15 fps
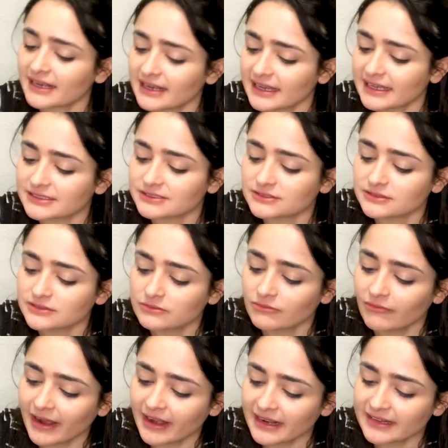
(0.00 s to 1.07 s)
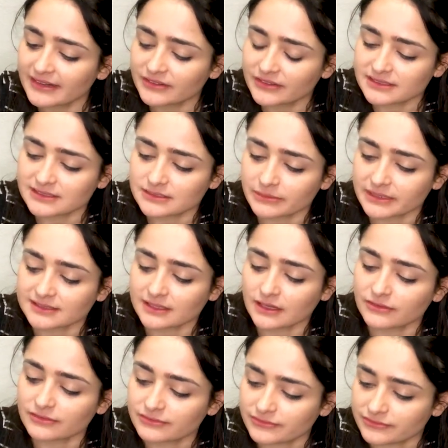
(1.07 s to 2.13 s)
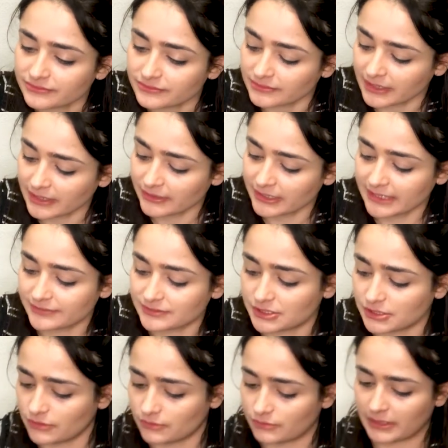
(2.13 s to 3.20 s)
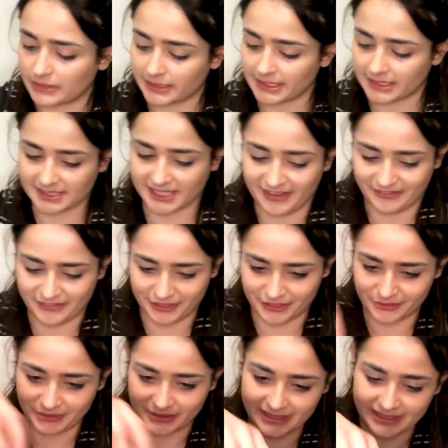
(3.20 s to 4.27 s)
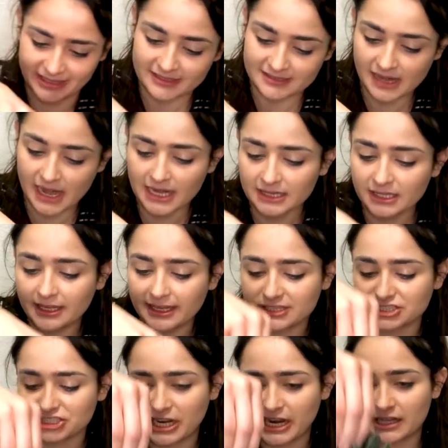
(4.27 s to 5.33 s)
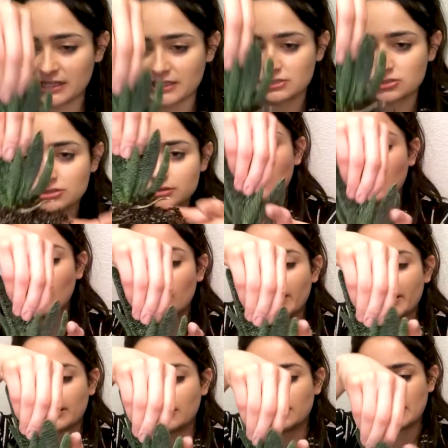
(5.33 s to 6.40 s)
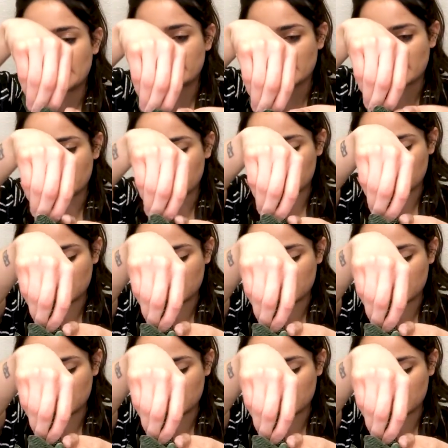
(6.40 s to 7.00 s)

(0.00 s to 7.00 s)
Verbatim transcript: did I, why did I do this to myself? I already have two. Why do I need to have a third one? Because I like a challenge. Oh my God, Abygail.